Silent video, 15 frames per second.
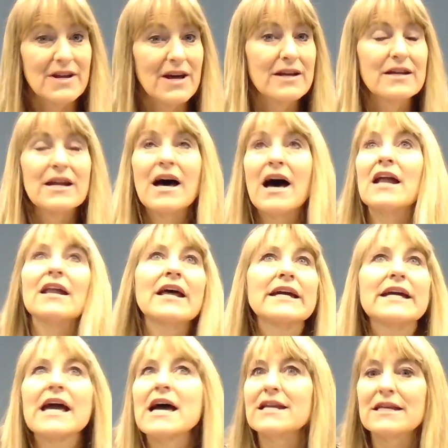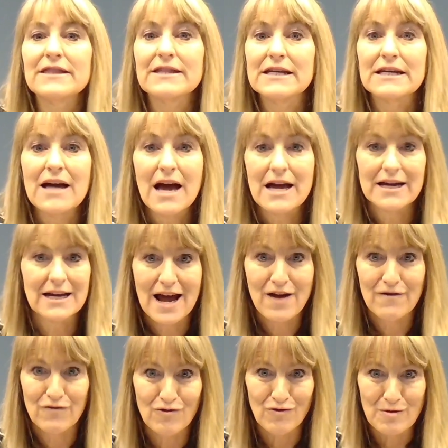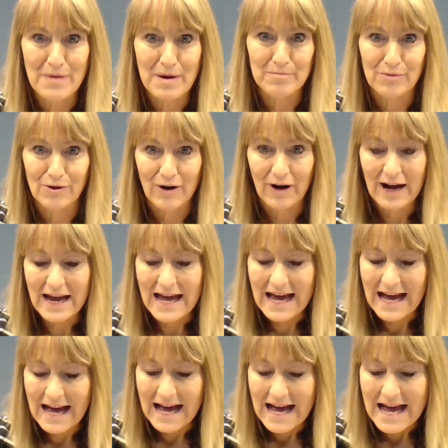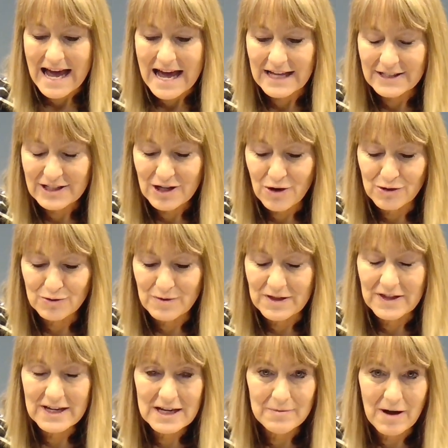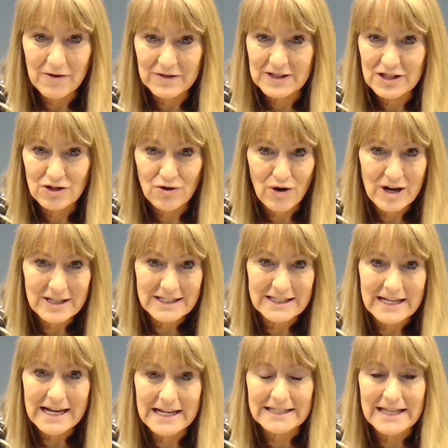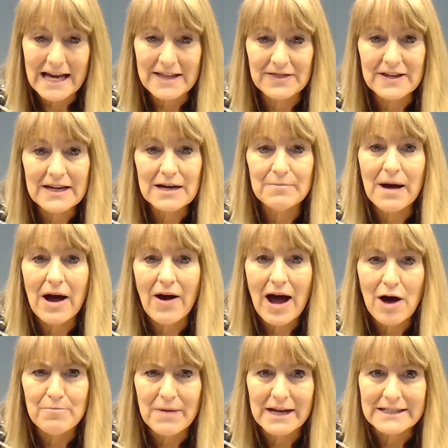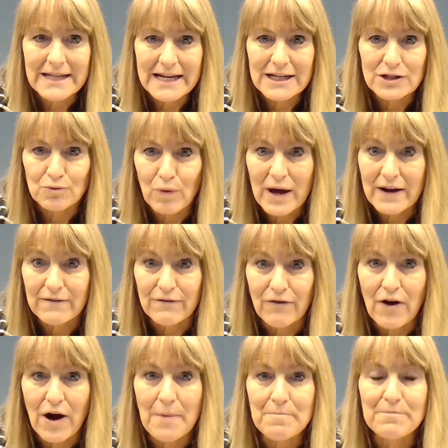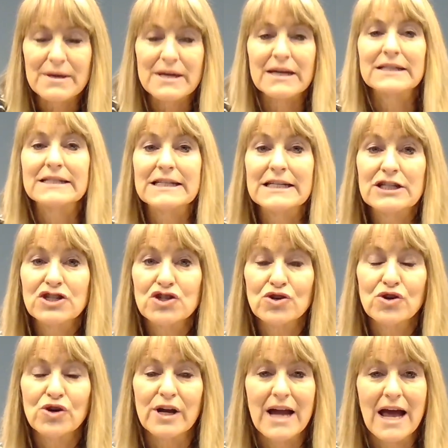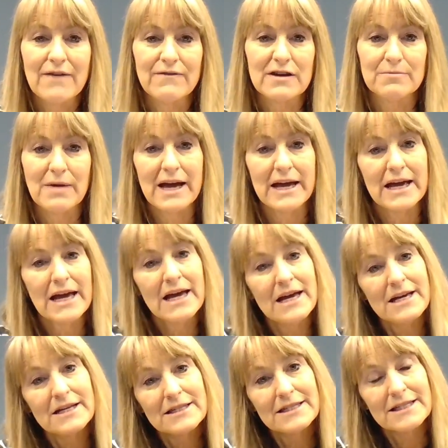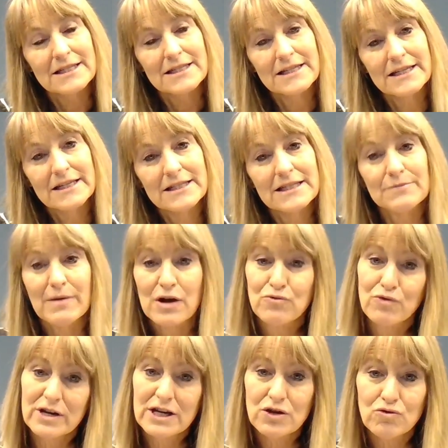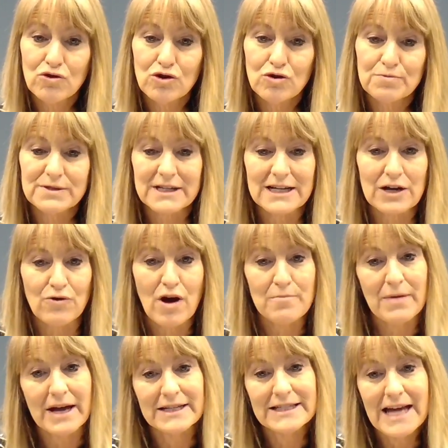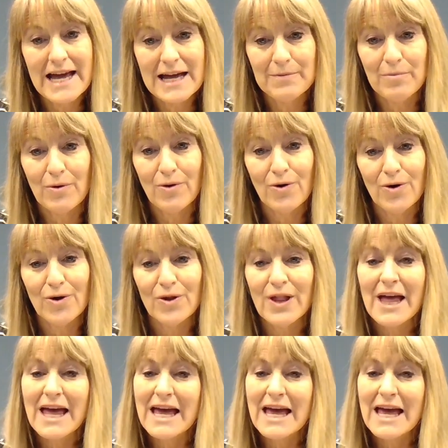Not like anything I can ever remember. And so as we think about these crazy days, I think about how my days went from being a teacher and having my six kids in my reading group, sitting around my table